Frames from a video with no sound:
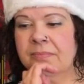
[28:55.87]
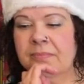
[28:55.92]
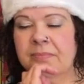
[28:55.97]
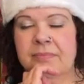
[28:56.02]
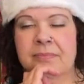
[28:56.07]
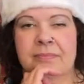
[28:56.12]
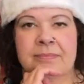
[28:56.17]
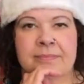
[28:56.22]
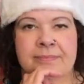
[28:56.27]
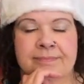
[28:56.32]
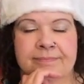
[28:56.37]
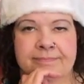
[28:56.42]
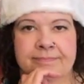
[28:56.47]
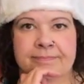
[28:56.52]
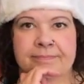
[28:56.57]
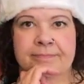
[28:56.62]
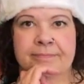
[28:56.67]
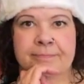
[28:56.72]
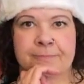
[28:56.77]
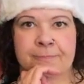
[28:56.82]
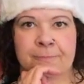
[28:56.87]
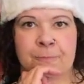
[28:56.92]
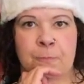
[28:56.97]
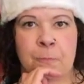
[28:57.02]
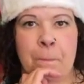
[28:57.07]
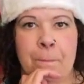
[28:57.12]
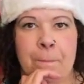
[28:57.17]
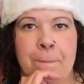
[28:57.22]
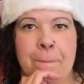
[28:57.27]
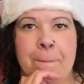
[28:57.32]

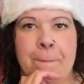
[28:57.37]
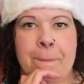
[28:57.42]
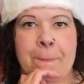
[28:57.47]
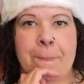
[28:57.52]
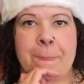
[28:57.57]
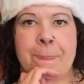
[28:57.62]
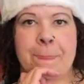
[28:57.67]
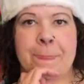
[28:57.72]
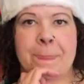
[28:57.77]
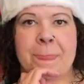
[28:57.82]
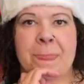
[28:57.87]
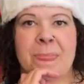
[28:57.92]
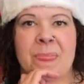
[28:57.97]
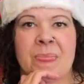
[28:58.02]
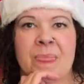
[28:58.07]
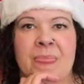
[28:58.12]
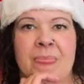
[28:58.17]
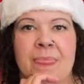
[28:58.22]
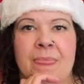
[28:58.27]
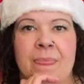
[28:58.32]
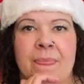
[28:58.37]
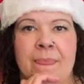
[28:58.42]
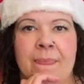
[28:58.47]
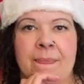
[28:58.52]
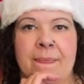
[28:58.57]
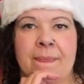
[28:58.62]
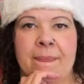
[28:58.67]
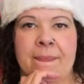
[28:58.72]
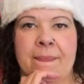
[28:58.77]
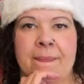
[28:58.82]

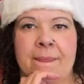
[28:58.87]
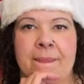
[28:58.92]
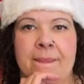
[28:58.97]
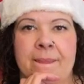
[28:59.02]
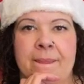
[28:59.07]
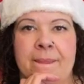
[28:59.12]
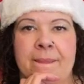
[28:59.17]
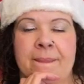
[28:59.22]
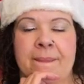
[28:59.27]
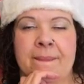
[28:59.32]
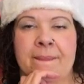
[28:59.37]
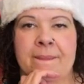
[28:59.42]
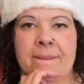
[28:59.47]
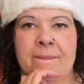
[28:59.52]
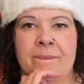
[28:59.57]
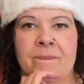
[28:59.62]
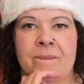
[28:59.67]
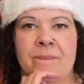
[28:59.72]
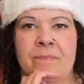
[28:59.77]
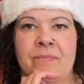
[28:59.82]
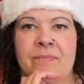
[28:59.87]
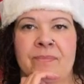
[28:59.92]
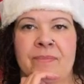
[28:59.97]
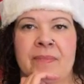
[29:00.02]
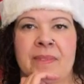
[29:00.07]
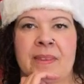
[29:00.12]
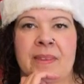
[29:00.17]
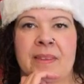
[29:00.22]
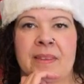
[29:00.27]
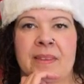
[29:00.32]

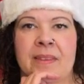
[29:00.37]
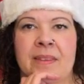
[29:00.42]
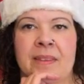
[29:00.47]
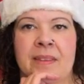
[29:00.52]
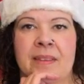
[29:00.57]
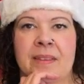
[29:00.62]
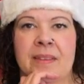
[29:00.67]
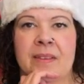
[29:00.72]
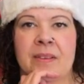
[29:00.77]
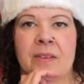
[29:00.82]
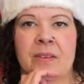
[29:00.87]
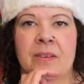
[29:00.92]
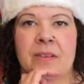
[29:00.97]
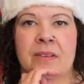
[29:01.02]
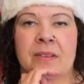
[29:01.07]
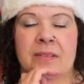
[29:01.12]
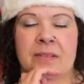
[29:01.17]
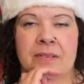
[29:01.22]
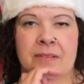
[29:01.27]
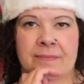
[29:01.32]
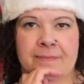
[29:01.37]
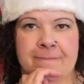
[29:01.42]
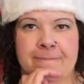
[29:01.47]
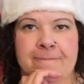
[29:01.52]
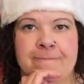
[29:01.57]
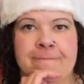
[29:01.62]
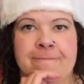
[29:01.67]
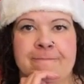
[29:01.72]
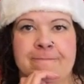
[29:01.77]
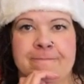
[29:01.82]

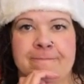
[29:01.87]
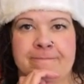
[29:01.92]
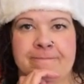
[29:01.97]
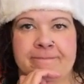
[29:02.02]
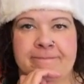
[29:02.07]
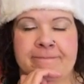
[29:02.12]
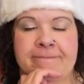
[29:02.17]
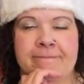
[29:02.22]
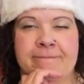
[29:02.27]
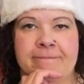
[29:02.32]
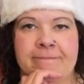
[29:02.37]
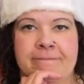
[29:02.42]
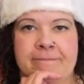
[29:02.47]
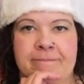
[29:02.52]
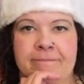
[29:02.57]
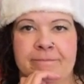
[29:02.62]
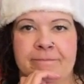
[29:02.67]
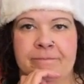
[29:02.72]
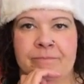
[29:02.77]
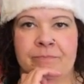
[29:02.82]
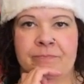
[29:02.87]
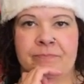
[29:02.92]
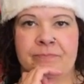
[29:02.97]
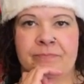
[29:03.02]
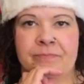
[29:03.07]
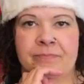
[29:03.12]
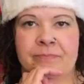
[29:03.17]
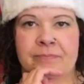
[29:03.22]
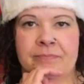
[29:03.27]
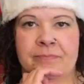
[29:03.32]

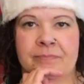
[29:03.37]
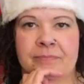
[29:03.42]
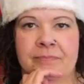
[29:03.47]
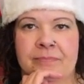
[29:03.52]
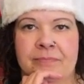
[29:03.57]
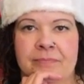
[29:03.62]
This person isn't speaking.